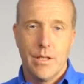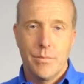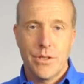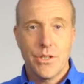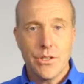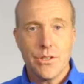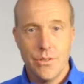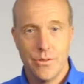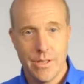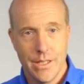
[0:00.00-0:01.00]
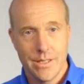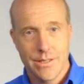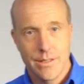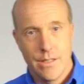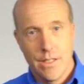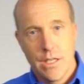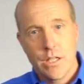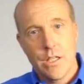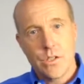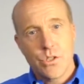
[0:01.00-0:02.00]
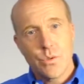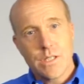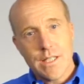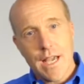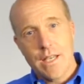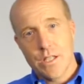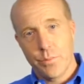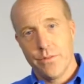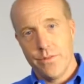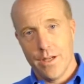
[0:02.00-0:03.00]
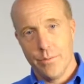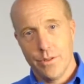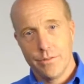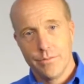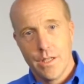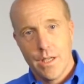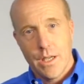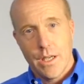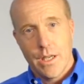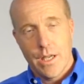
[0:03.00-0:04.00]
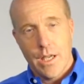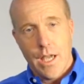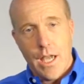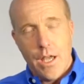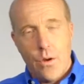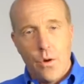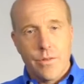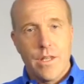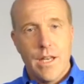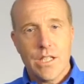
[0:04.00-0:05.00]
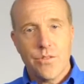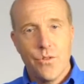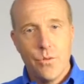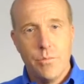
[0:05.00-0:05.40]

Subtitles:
But the good news is that suicide is preventable. And over the next few